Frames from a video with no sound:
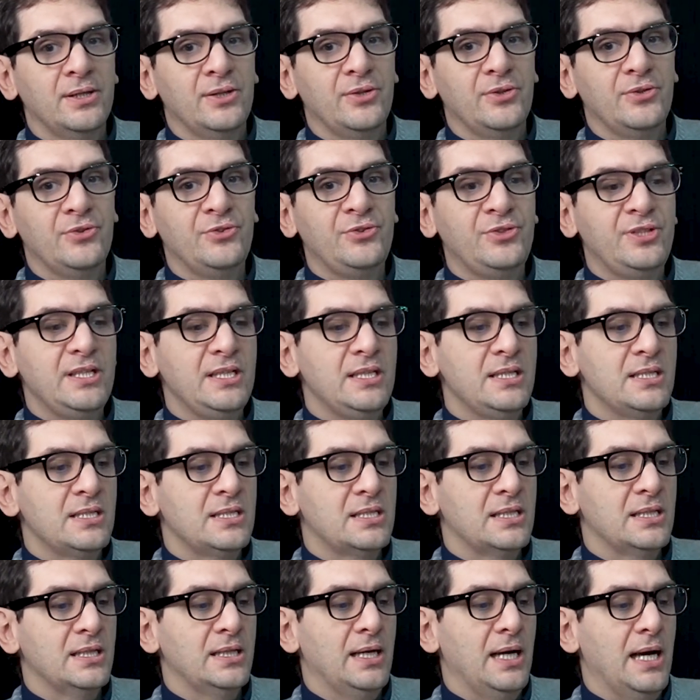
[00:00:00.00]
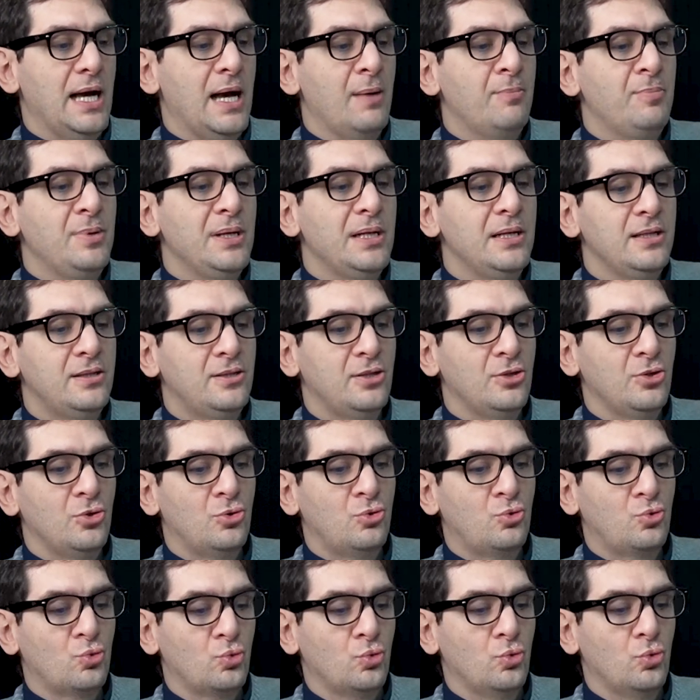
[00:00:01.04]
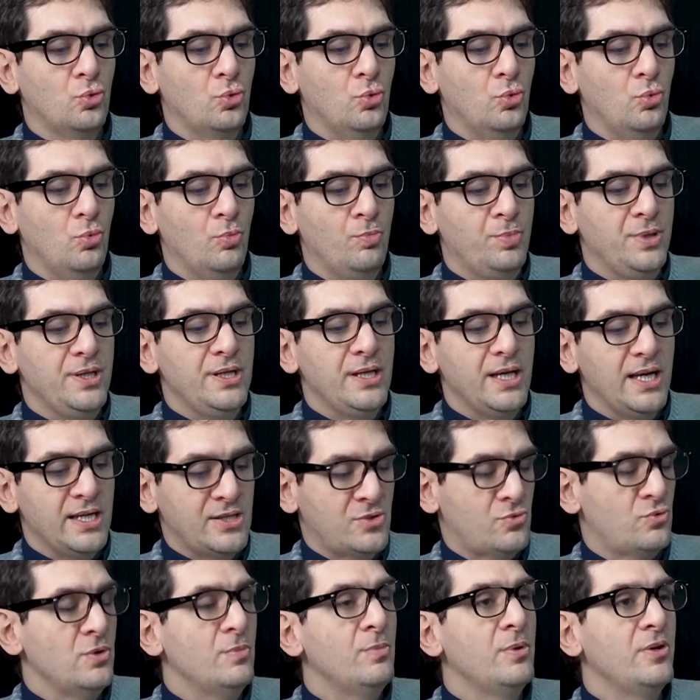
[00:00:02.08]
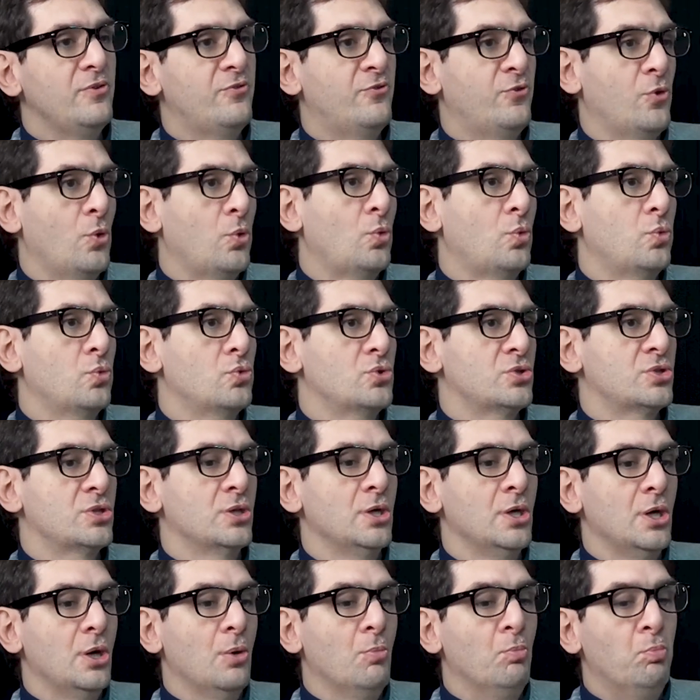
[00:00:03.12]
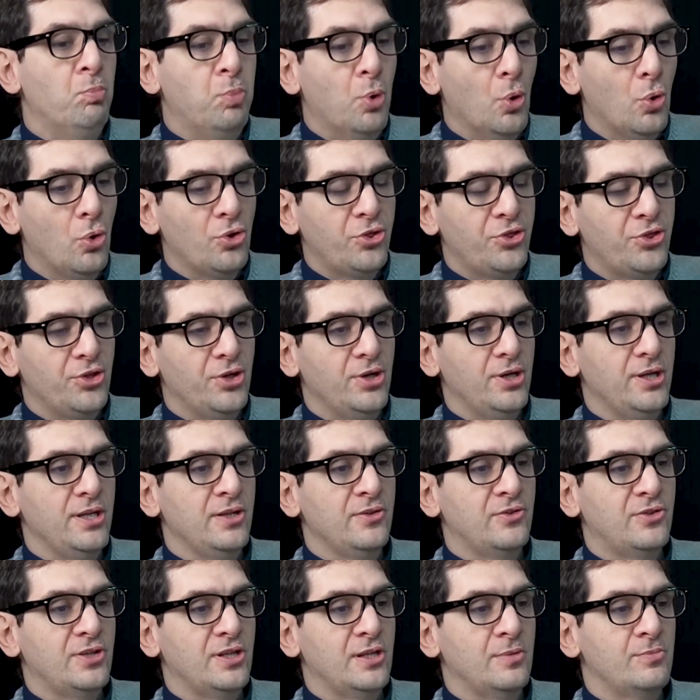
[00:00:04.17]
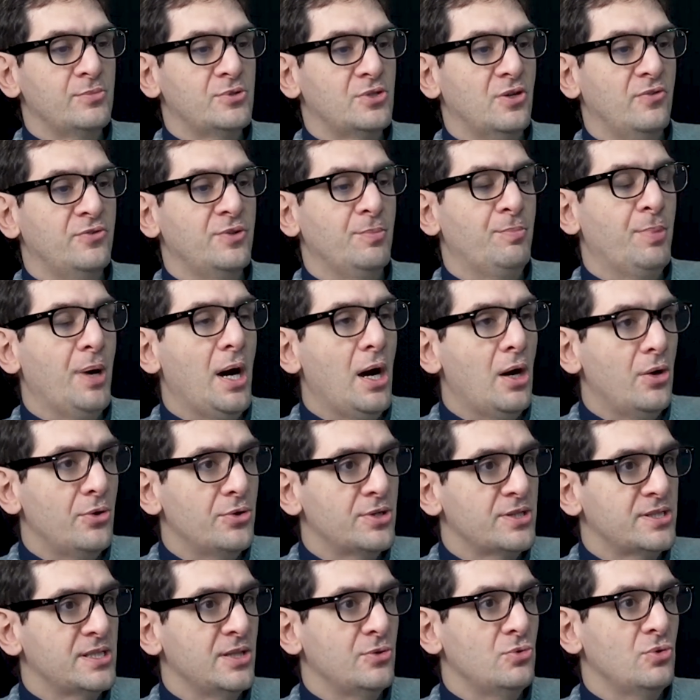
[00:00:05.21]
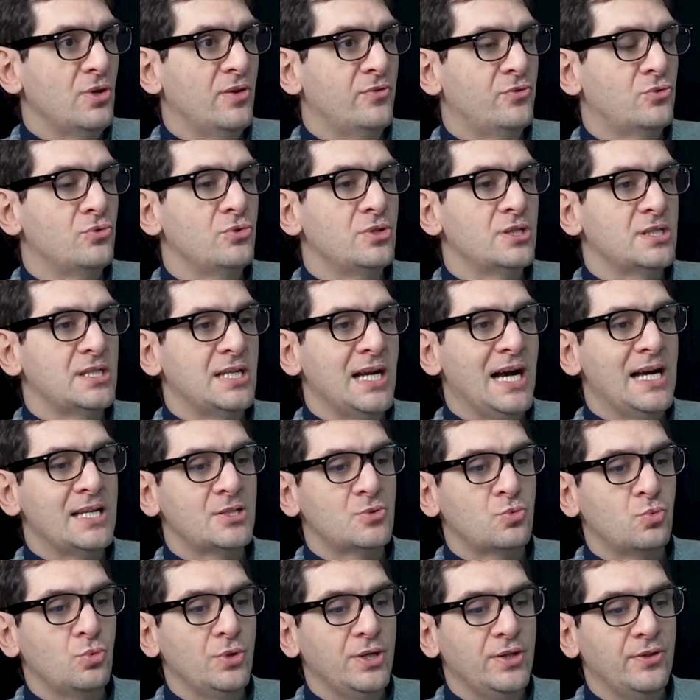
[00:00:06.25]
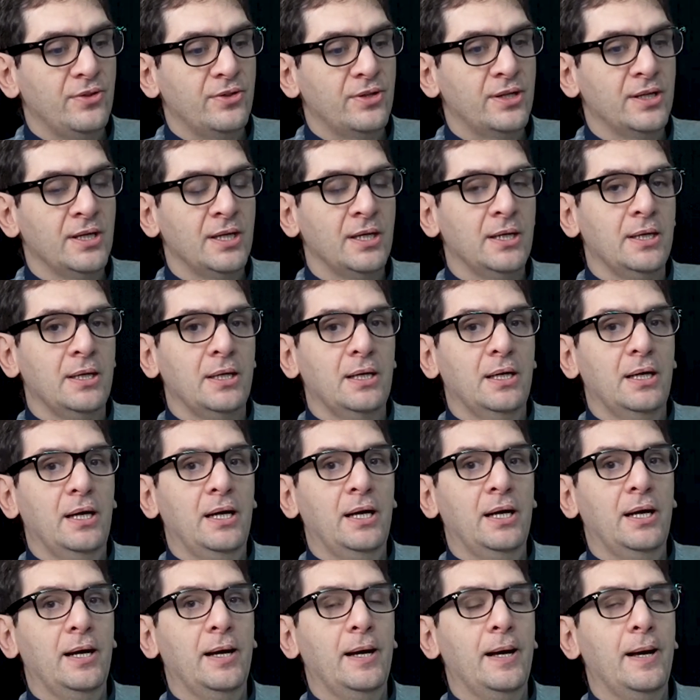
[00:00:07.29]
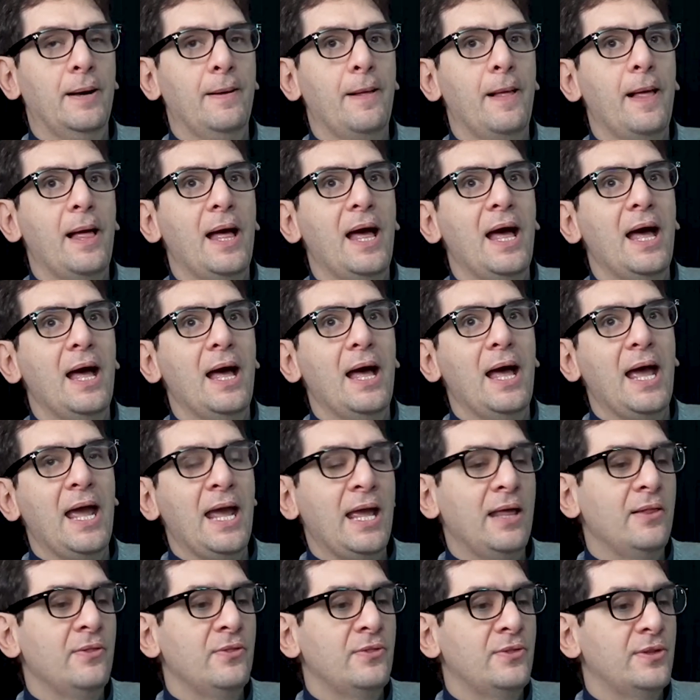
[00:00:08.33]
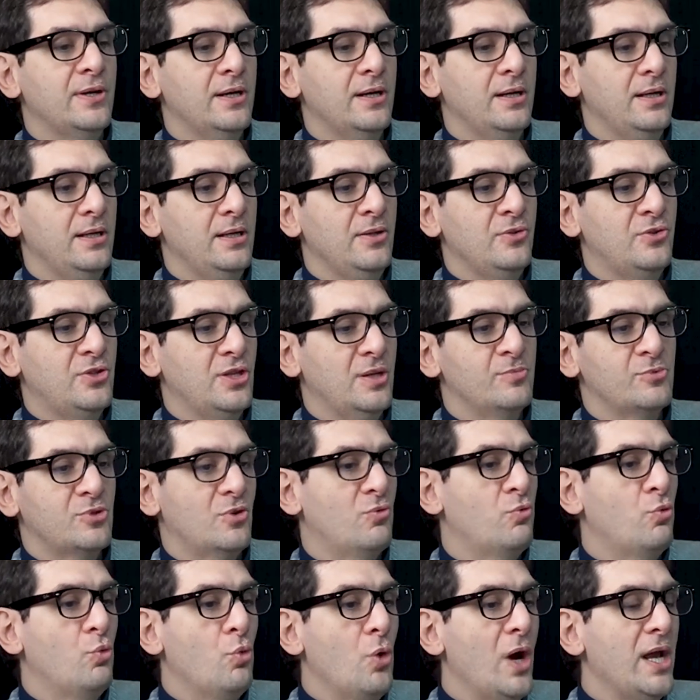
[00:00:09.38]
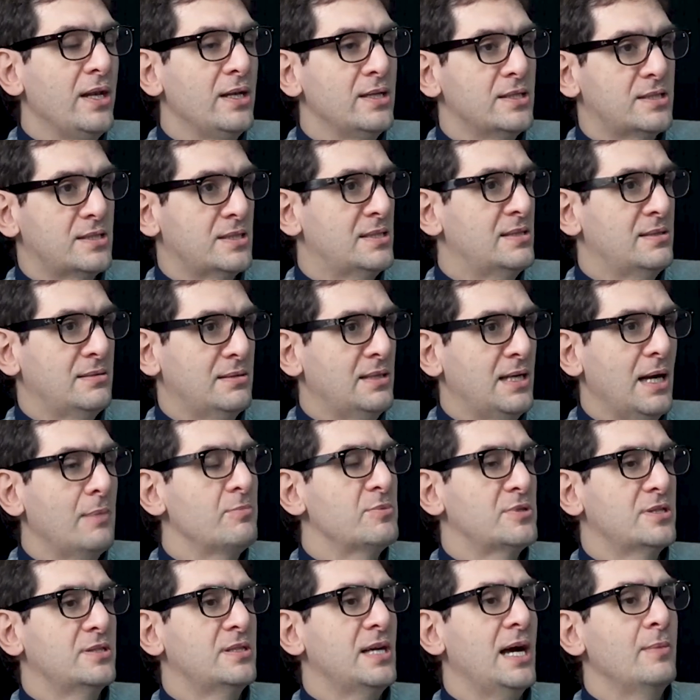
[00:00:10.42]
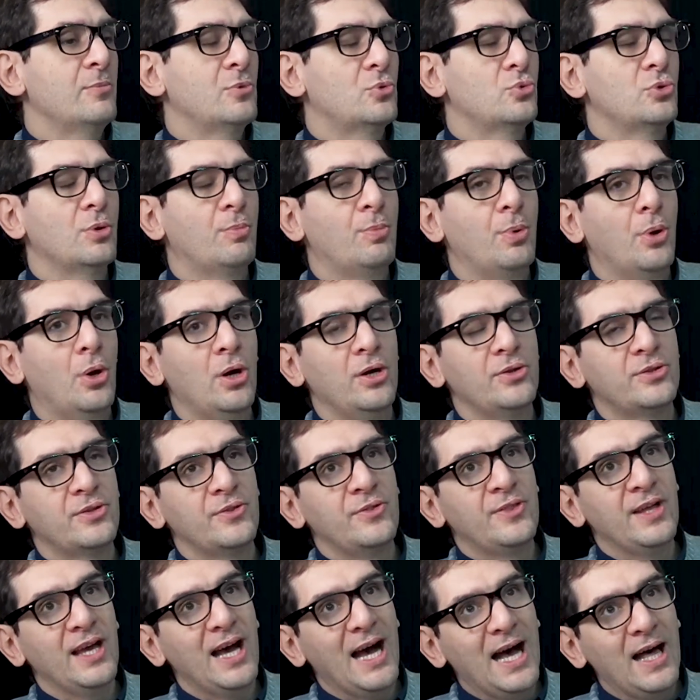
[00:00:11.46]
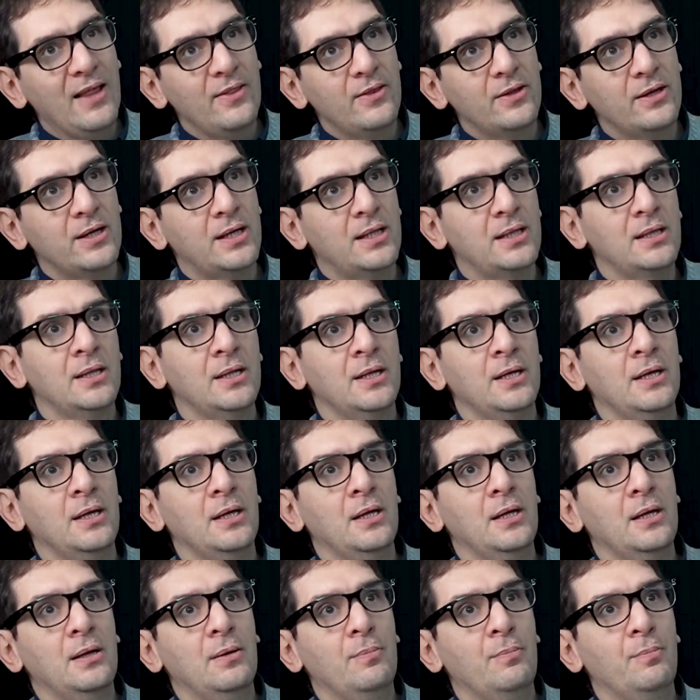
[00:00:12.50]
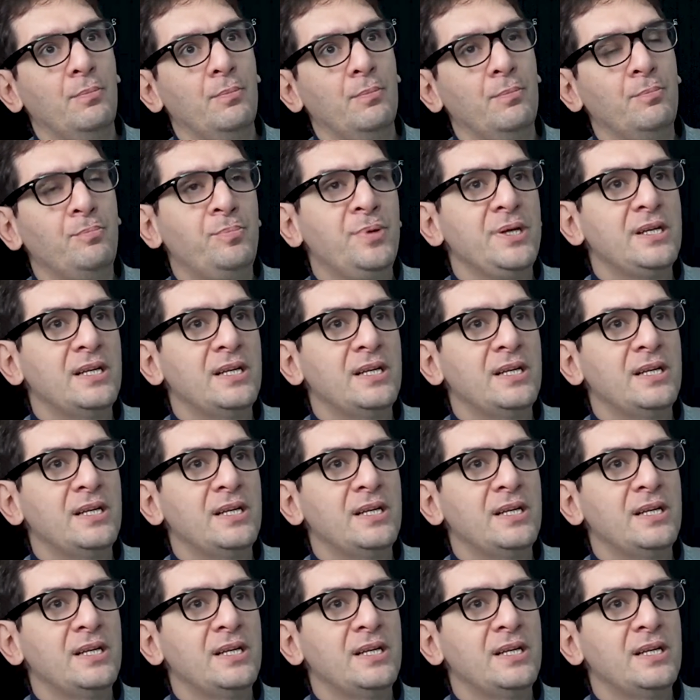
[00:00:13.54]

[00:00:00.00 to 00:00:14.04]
this ability to be extremely focused, both in terms of the partners that you have to discuss with, uh, and in terms of when it comes the time to deploy it. The other big